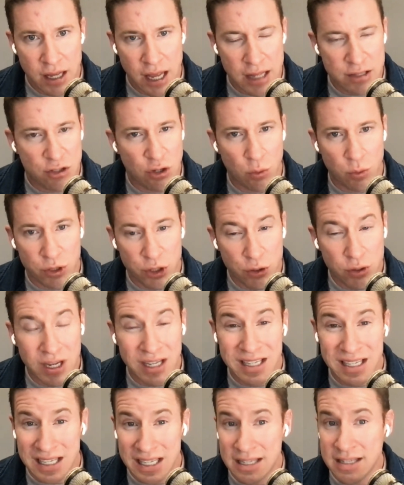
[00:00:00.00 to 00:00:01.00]
And so when you
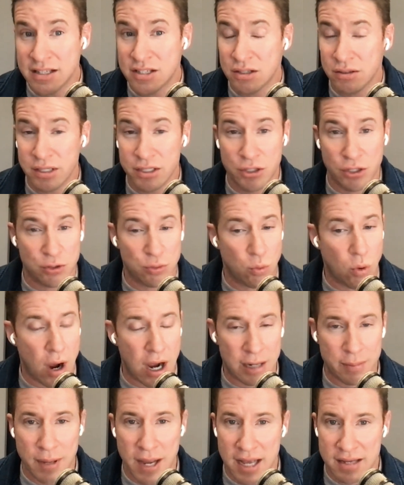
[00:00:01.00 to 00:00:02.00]
can easily just
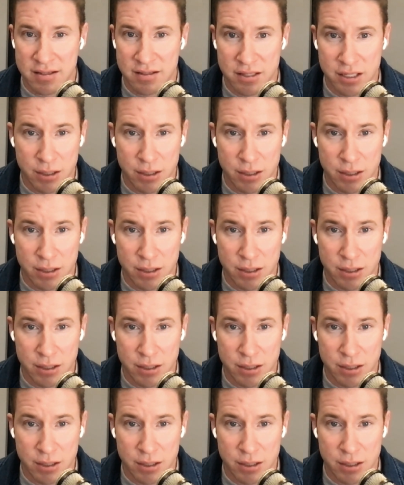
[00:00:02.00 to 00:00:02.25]
walk past